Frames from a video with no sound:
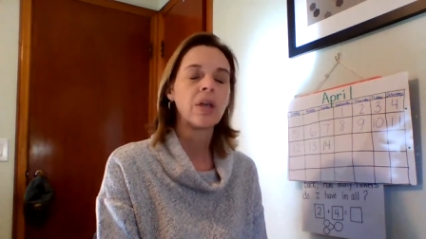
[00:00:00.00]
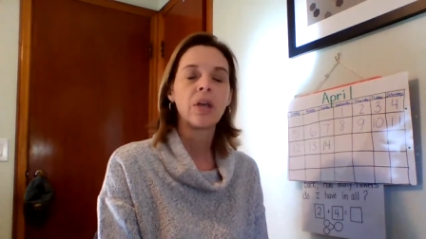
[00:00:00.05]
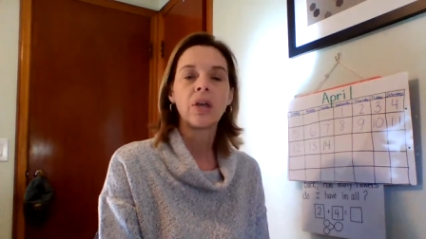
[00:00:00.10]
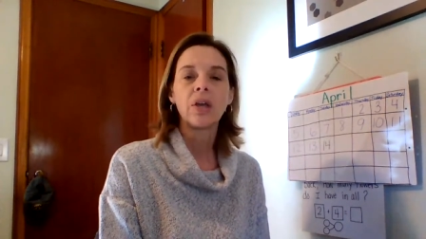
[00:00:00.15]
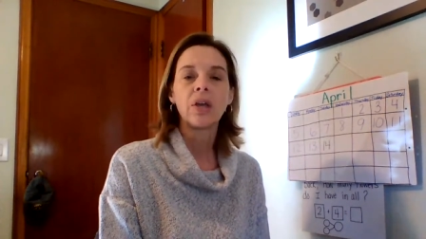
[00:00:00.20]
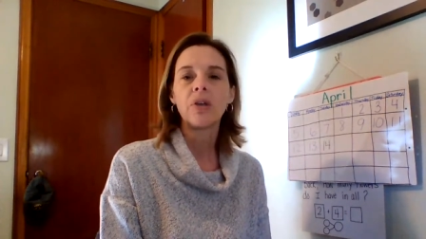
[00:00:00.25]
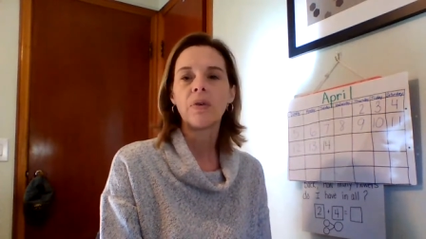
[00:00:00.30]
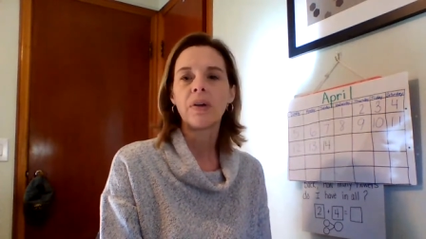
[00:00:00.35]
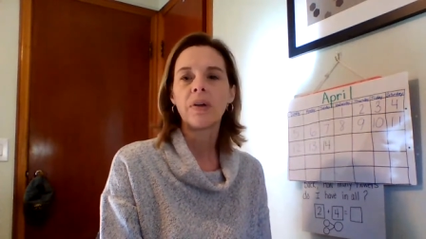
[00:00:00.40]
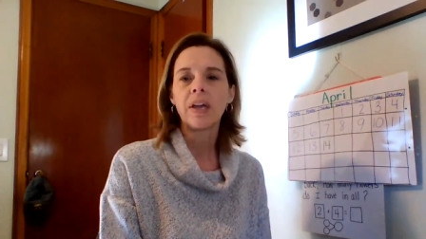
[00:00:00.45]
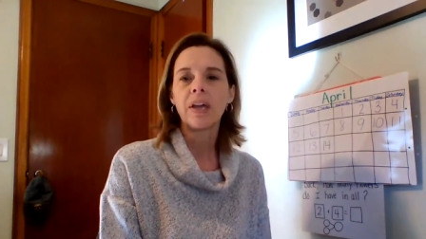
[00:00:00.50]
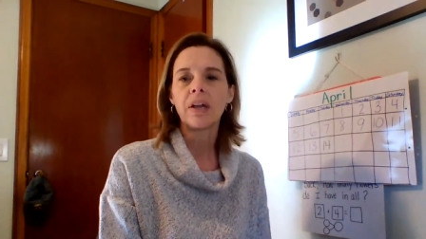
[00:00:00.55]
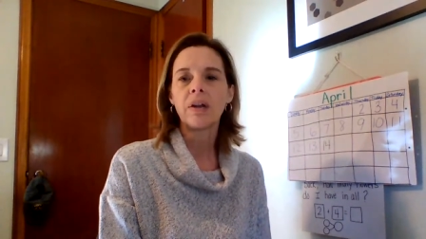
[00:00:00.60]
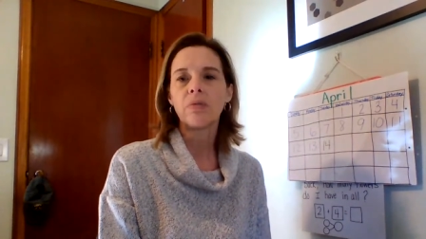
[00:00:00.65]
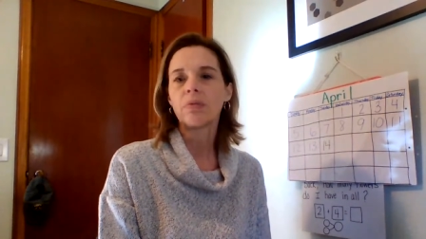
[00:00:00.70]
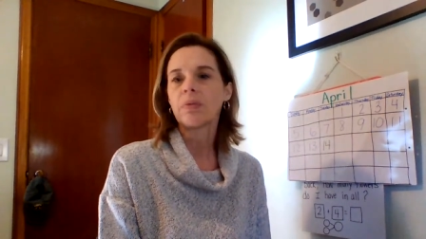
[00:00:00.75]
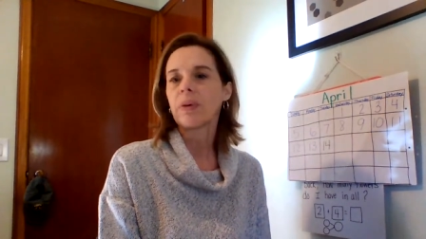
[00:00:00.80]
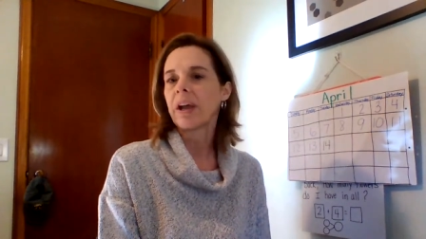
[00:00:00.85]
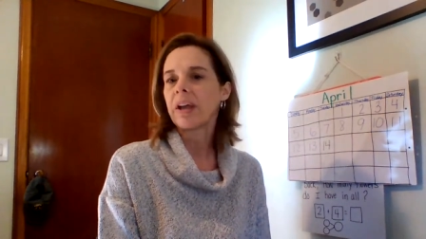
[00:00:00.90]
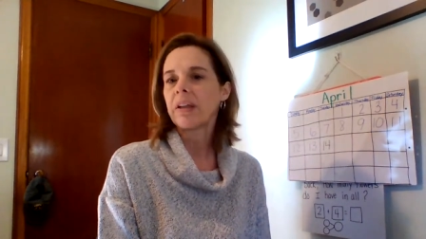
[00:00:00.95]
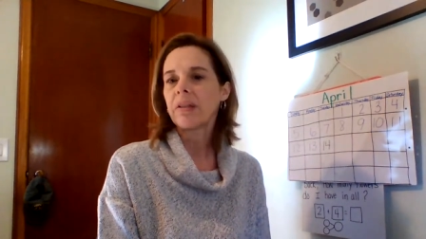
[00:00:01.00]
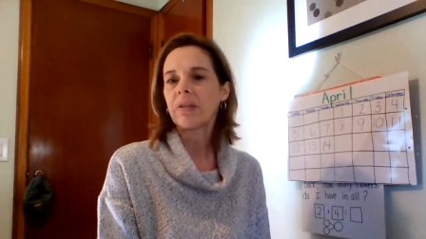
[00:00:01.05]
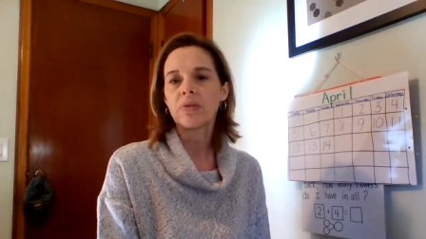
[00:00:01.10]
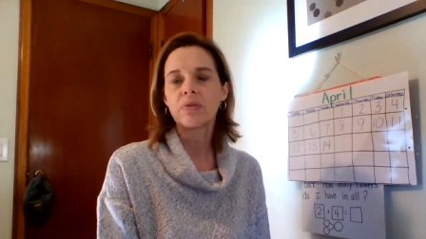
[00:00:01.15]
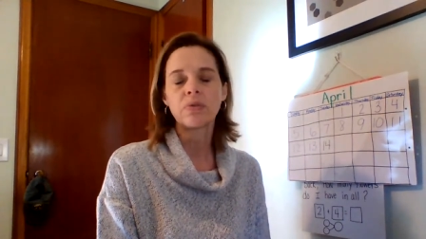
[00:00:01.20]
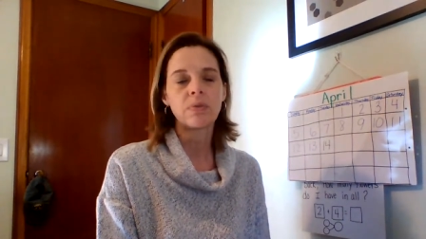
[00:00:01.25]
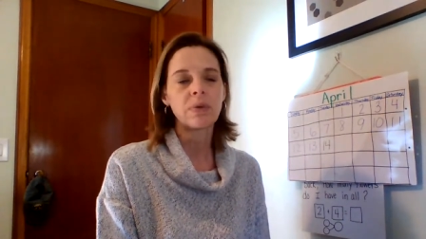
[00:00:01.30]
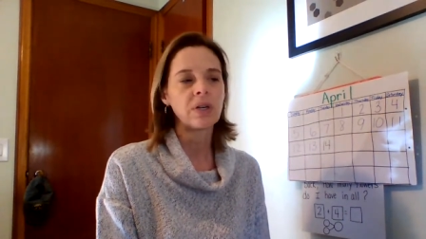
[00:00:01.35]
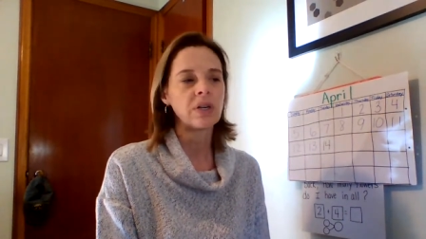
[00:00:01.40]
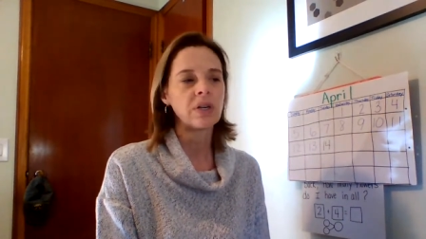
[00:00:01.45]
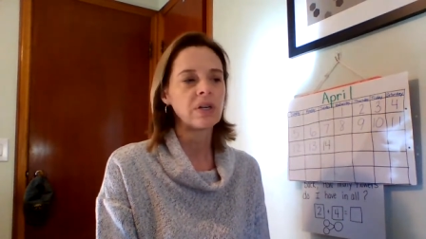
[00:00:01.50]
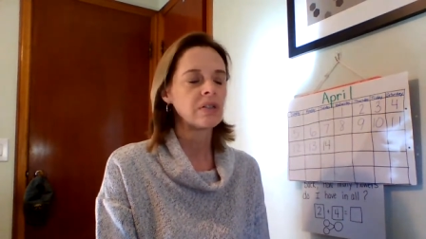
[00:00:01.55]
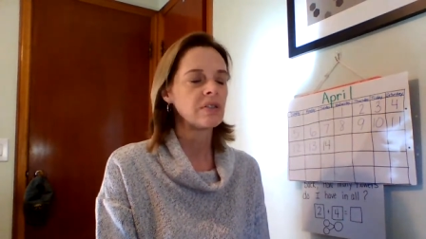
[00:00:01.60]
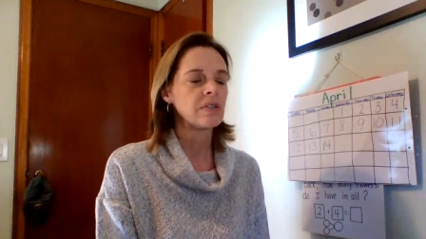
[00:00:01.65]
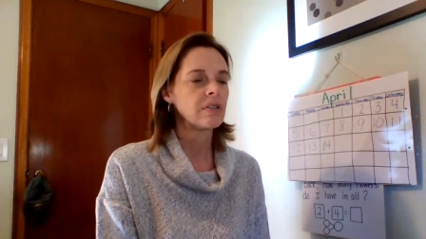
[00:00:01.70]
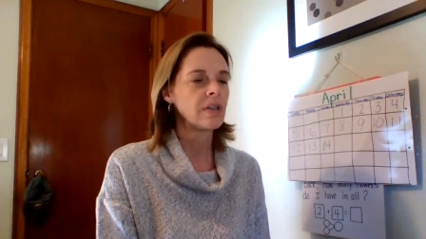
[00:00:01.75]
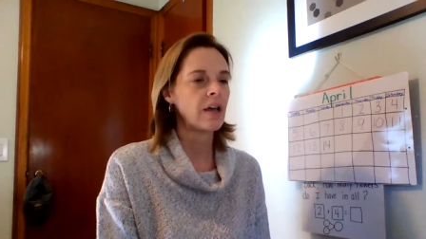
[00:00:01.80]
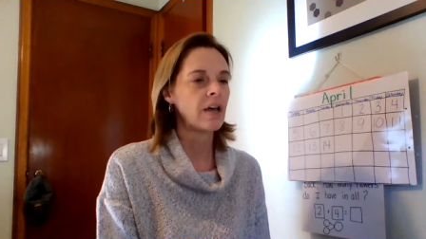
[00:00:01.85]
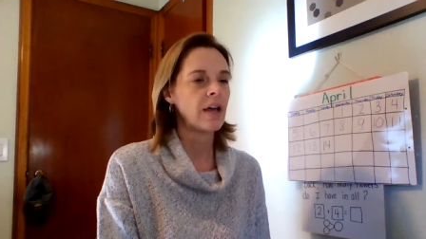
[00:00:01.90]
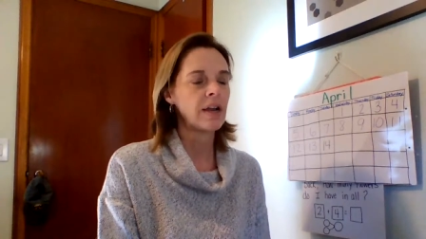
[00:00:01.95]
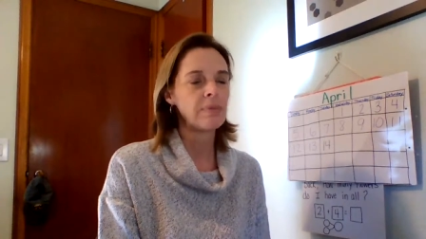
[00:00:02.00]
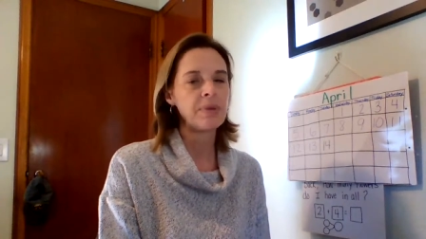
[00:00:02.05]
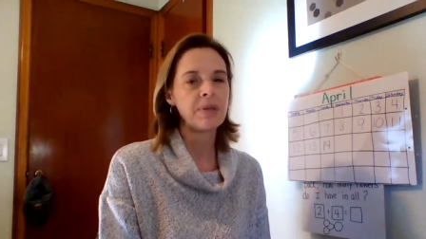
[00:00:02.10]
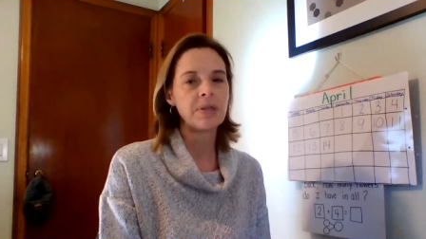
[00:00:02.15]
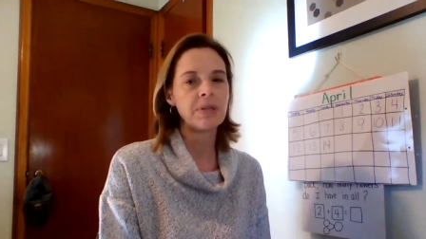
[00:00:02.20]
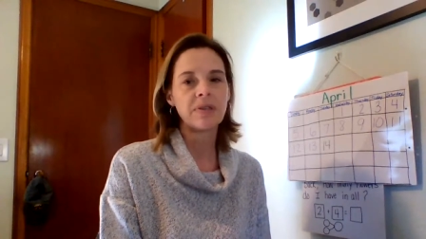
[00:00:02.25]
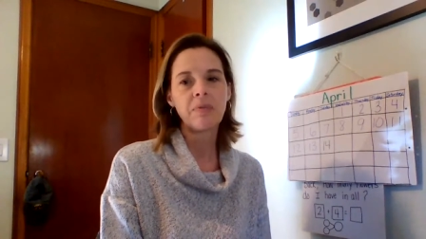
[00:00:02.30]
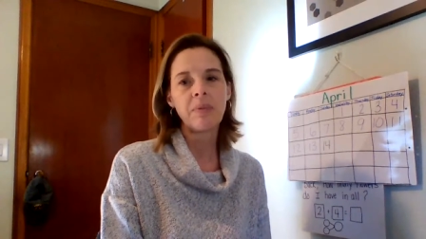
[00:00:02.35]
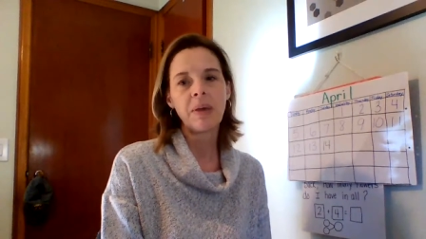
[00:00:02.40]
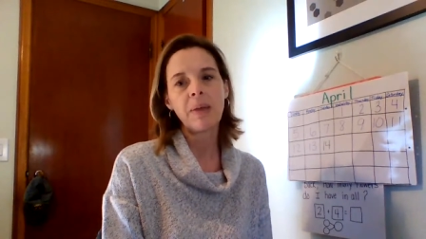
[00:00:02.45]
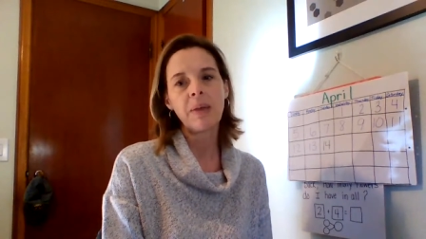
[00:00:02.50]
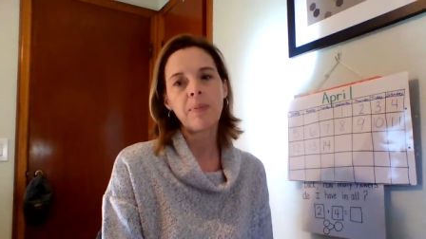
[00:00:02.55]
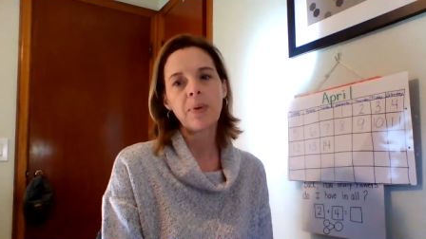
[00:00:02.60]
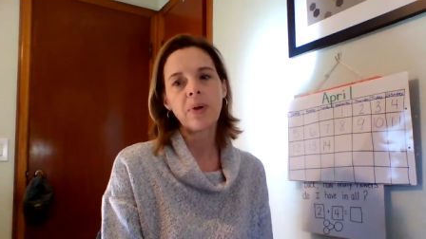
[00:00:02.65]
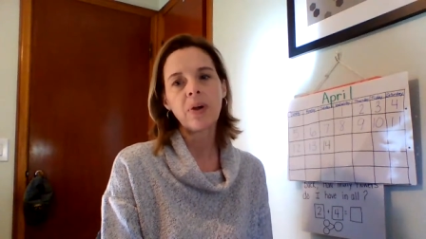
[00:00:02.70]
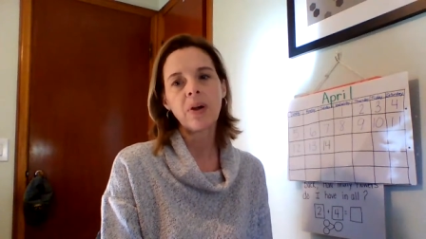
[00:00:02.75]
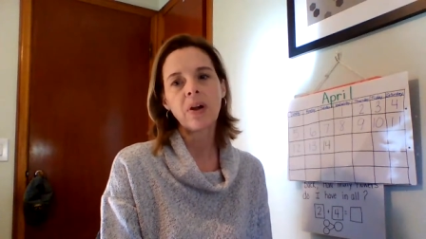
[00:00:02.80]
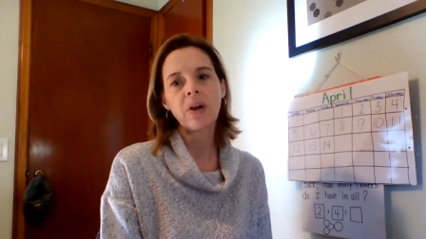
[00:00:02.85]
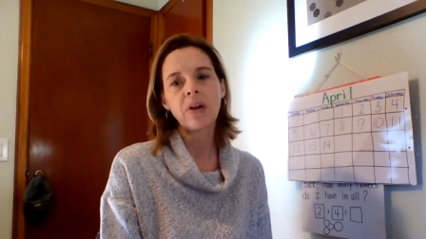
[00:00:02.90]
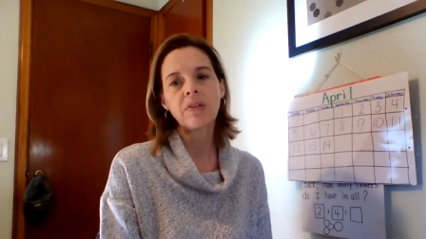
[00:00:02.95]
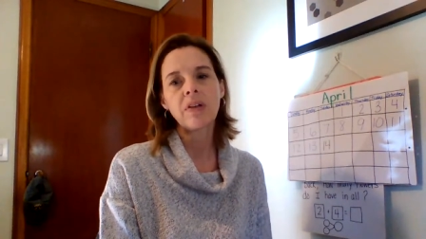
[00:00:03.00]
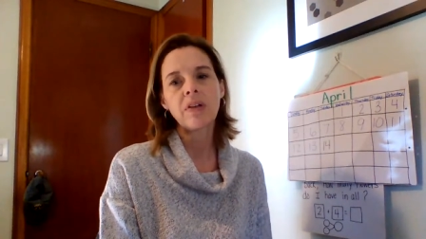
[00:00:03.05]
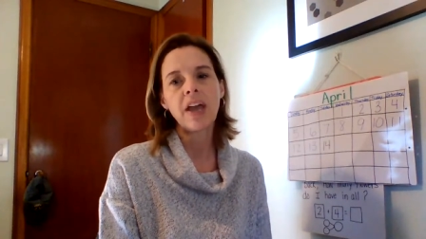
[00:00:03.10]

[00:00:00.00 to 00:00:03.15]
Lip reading: you can write those words on a piece of paper